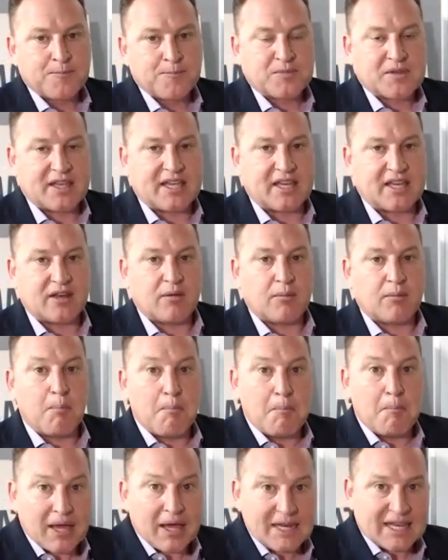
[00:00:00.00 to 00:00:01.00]
in
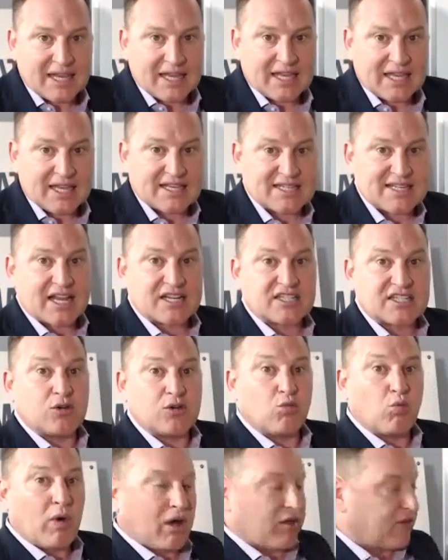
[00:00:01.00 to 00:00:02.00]
money is actually
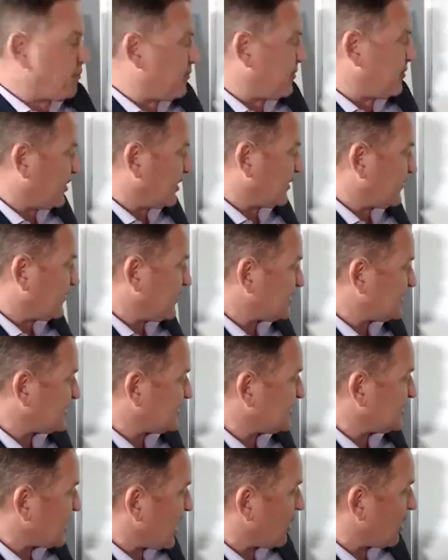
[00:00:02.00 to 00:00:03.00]
wealth building. This
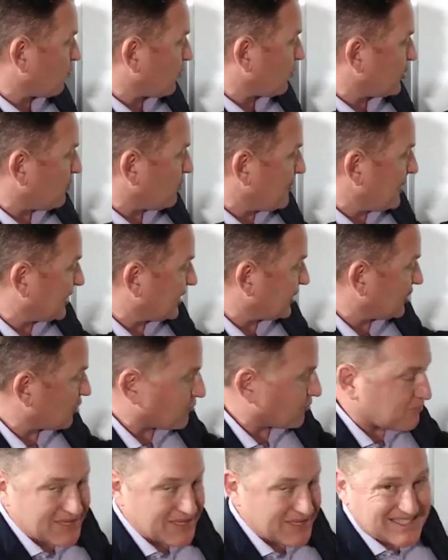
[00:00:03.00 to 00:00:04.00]
is not where you're making your
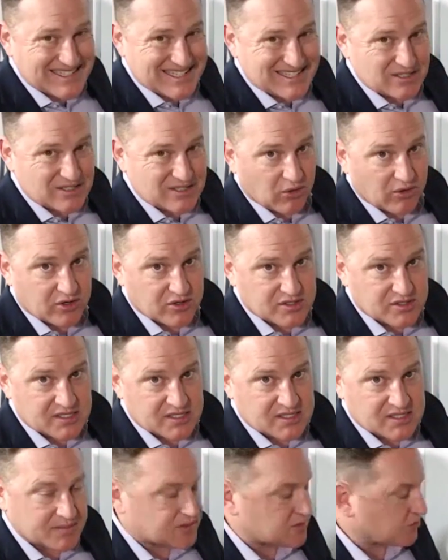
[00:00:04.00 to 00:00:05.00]
business or your
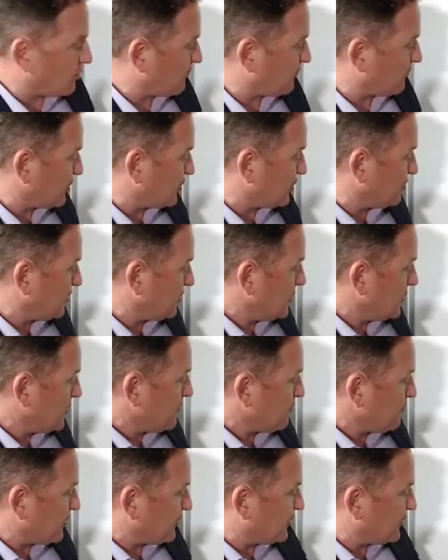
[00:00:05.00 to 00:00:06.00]
systems work for you,
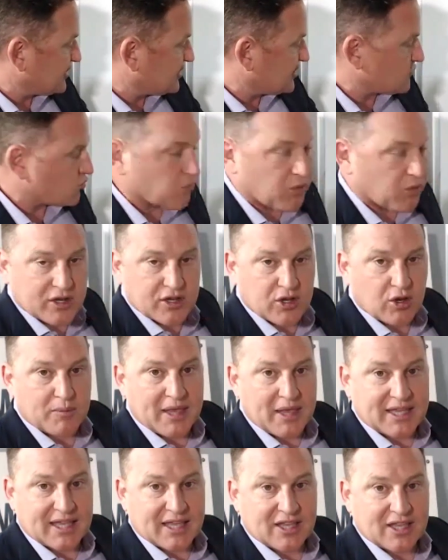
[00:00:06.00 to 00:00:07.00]
but this is where you're
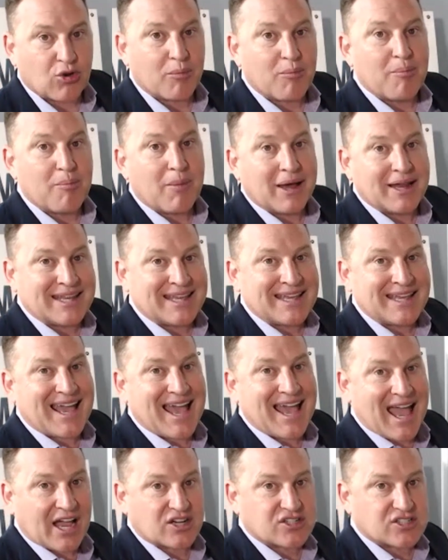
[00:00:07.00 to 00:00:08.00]
making your money
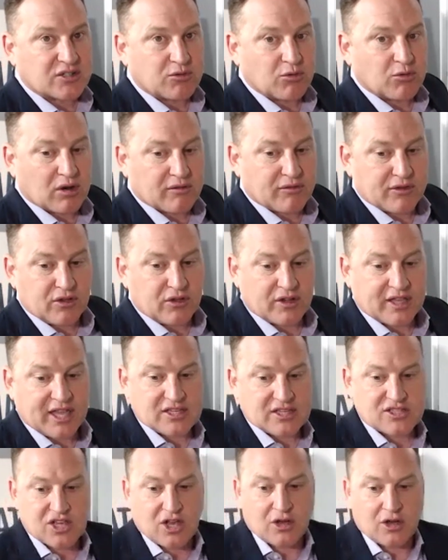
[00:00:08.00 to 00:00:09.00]
actually work for you.
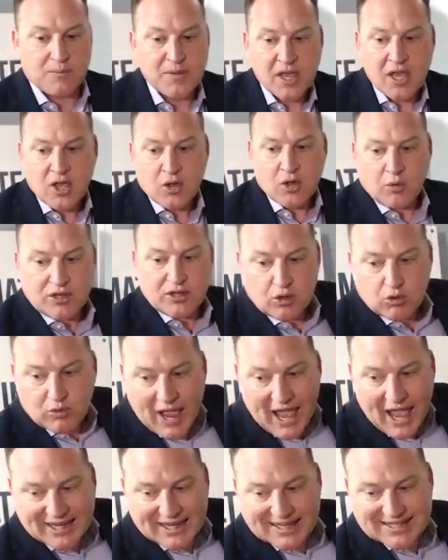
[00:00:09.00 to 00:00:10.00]
Okay, so when you
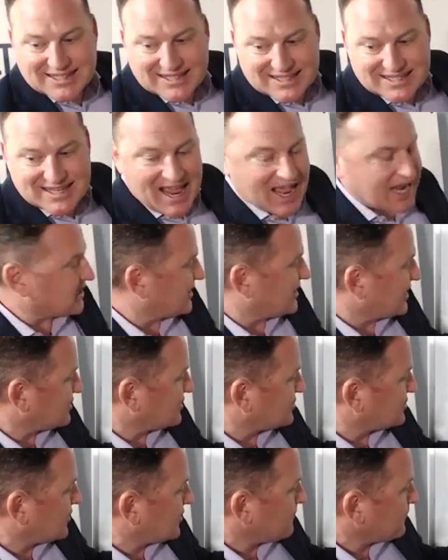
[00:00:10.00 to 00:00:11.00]
rack and stack
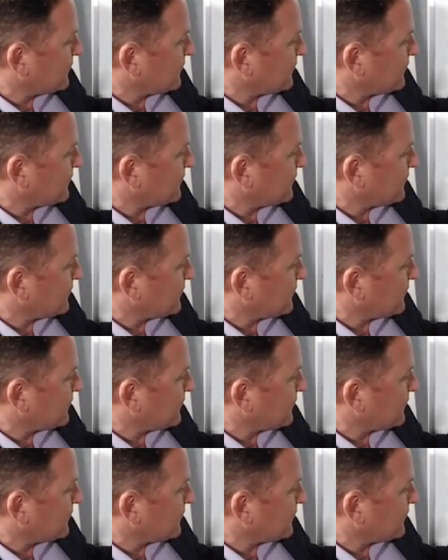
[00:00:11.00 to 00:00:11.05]
these,